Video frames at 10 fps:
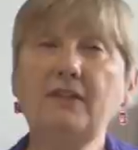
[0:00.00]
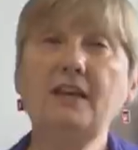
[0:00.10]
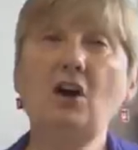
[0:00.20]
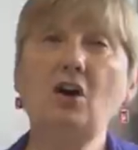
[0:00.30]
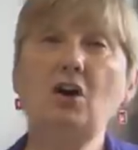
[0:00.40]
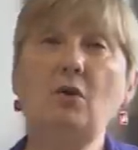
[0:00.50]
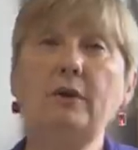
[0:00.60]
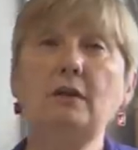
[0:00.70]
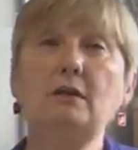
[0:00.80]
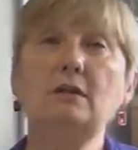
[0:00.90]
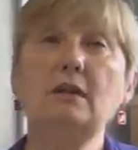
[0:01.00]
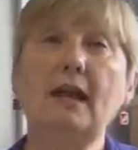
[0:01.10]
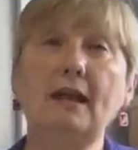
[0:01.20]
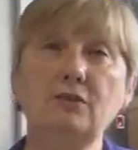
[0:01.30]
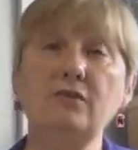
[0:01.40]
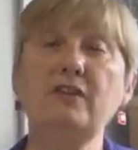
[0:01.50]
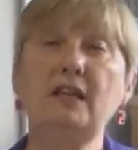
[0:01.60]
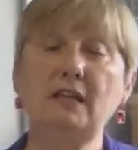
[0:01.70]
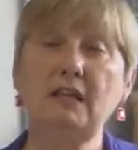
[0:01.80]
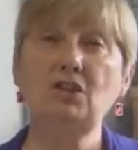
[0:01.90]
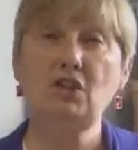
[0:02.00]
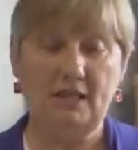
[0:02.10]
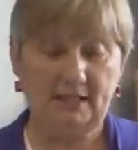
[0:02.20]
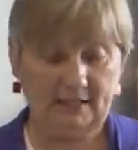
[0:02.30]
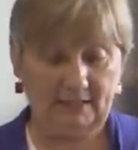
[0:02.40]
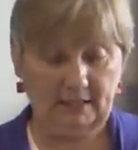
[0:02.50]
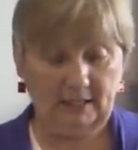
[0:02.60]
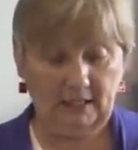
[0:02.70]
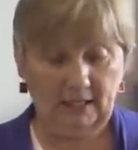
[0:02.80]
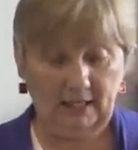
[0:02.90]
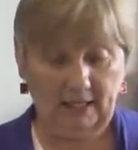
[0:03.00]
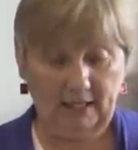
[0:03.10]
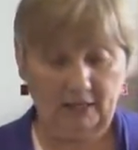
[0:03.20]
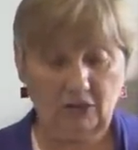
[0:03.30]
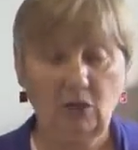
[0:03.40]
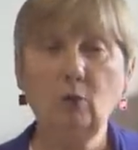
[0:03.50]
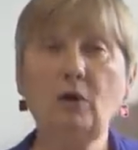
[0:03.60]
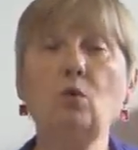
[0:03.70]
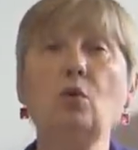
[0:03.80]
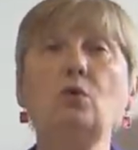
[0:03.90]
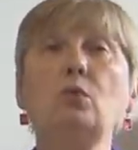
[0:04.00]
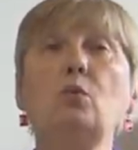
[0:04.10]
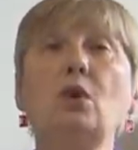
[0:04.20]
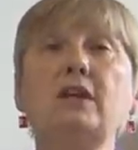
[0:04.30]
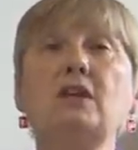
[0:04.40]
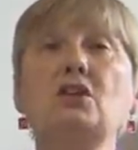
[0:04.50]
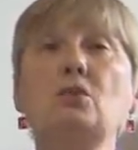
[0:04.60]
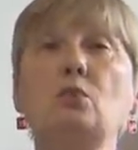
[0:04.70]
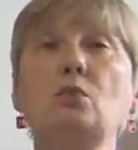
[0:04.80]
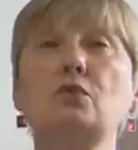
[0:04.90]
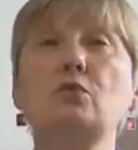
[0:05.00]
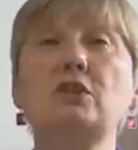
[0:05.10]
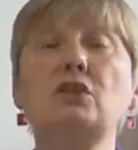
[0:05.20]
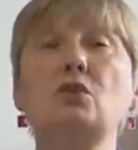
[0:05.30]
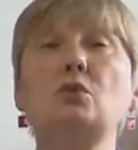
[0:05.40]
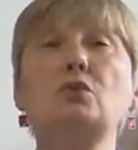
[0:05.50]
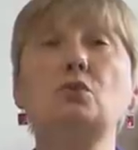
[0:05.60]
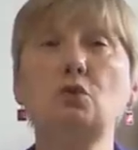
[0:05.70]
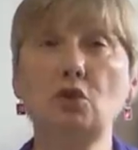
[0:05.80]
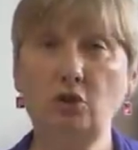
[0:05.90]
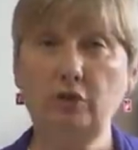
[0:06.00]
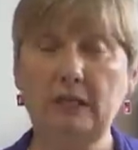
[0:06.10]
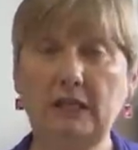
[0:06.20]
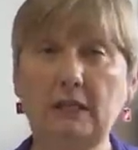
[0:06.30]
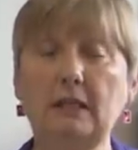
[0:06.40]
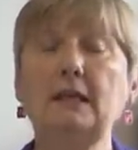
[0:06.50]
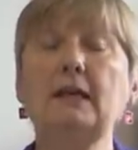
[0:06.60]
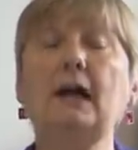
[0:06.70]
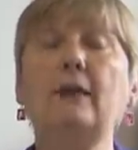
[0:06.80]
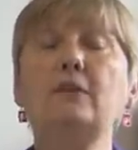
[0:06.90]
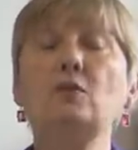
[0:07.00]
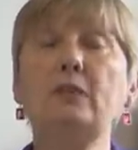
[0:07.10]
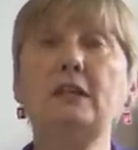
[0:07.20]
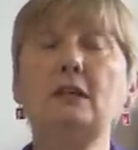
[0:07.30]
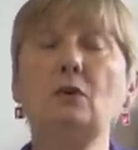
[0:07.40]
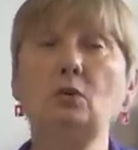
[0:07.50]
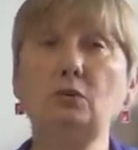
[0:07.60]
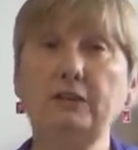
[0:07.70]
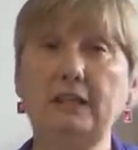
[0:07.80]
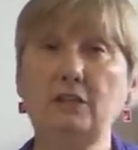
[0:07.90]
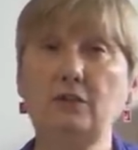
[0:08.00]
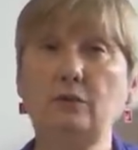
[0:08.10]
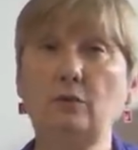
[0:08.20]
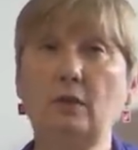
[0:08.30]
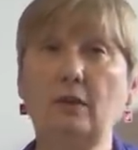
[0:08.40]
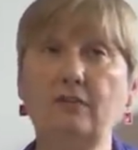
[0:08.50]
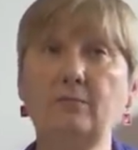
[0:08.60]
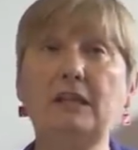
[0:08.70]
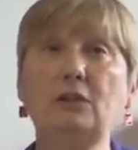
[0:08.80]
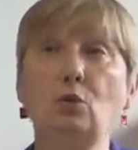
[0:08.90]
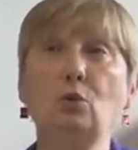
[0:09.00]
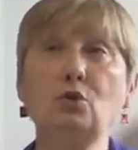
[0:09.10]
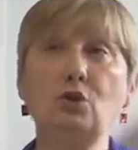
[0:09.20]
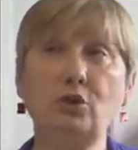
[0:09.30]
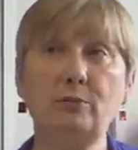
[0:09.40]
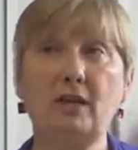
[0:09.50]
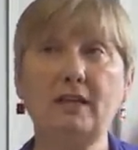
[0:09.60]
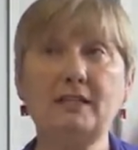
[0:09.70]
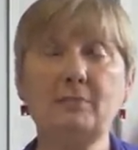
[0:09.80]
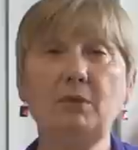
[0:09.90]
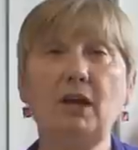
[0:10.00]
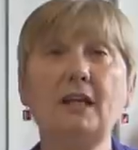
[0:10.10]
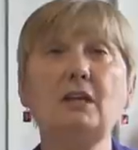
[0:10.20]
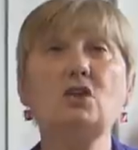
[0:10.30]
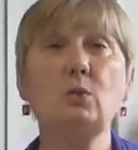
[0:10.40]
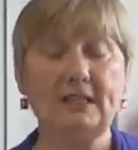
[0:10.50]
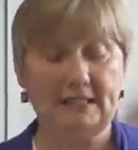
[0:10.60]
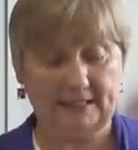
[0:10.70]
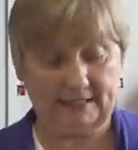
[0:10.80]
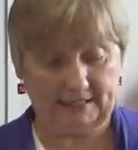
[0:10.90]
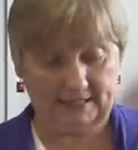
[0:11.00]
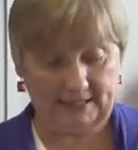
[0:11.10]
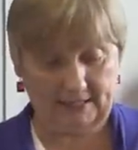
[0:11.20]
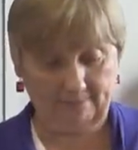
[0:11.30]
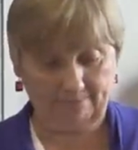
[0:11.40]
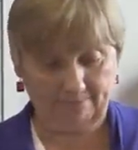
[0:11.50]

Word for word: they are going out of the NHS, and we're working towards what is called autonomy, and we all need to have been autonomised by 2016.